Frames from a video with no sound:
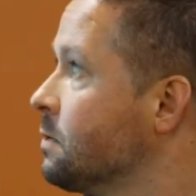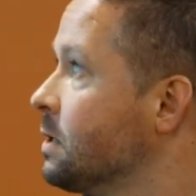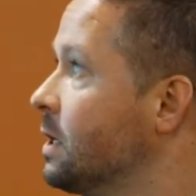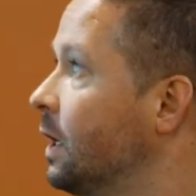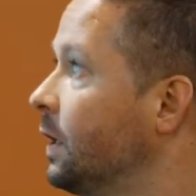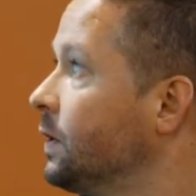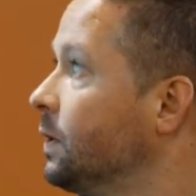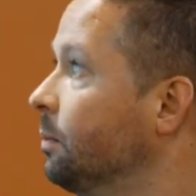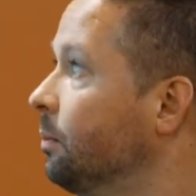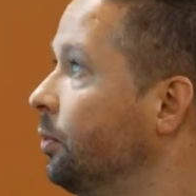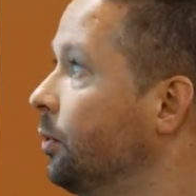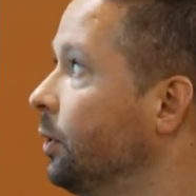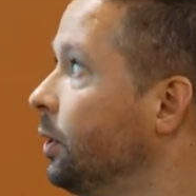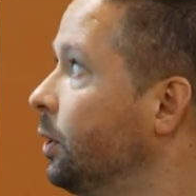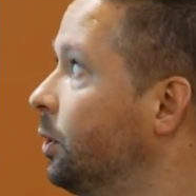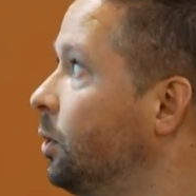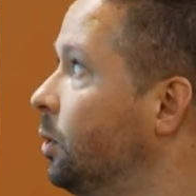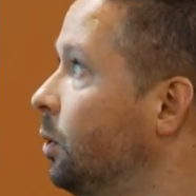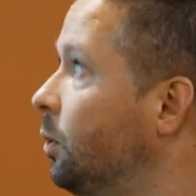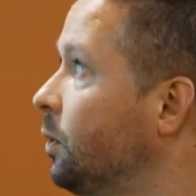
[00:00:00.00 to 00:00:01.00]
Got some
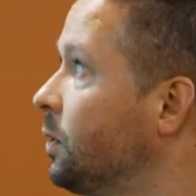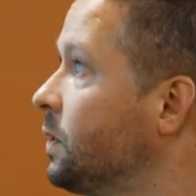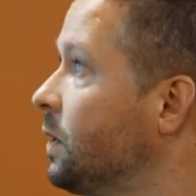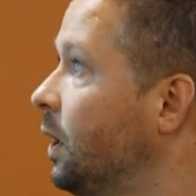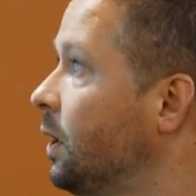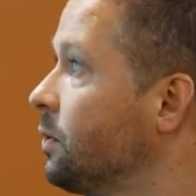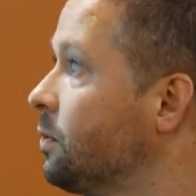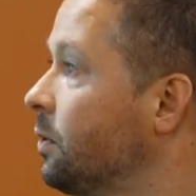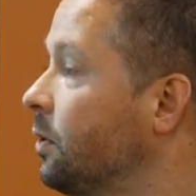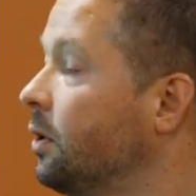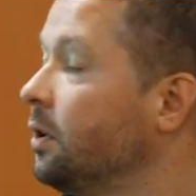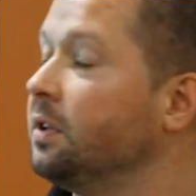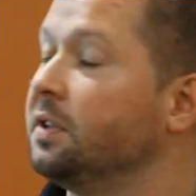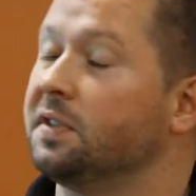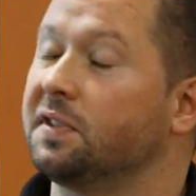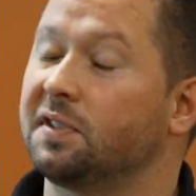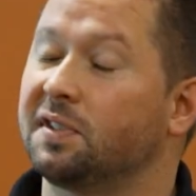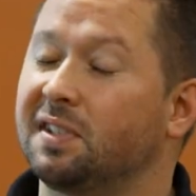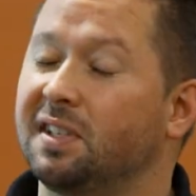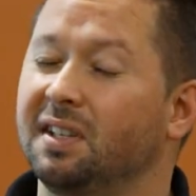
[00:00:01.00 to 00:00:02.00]
pretty cool results with her,
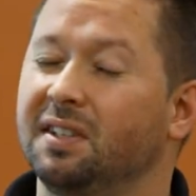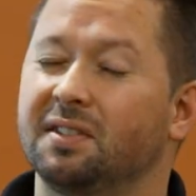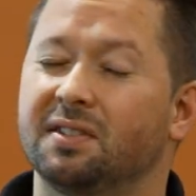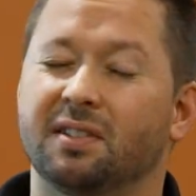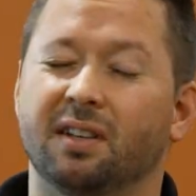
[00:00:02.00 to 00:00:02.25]
and skin